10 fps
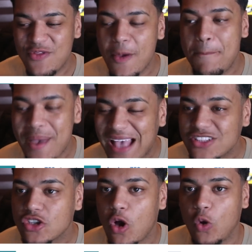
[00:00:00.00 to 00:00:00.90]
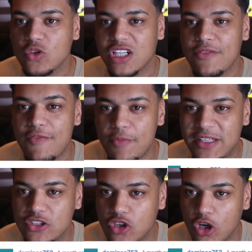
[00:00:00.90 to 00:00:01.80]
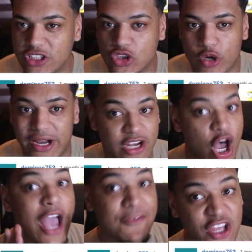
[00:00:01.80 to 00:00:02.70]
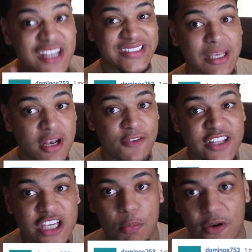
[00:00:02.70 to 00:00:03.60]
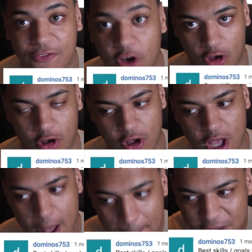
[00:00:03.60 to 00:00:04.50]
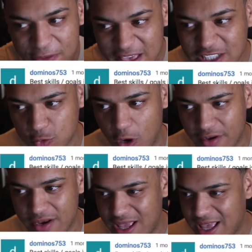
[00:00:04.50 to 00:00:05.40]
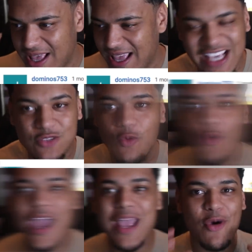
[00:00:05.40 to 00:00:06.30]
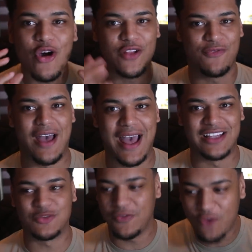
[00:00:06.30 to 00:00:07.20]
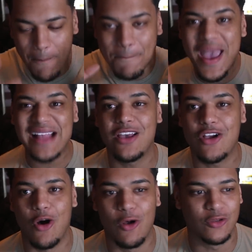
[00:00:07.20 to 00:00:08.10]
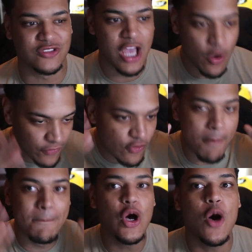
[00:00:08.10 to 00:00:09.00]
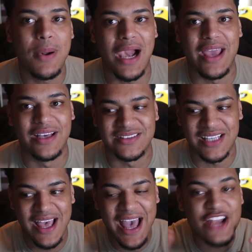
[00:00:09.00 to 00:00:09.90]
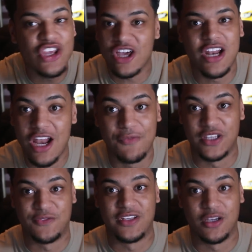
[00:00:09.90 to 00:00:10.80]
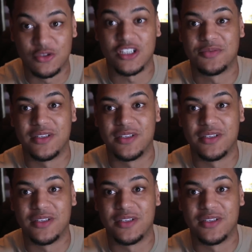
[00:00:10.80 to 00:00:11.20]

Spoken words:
The best goals that have ever been scored in training. I have done a similar video before, but this one is way more advanced. We've got better goals, we've got more players, and you're gonna love this video, trust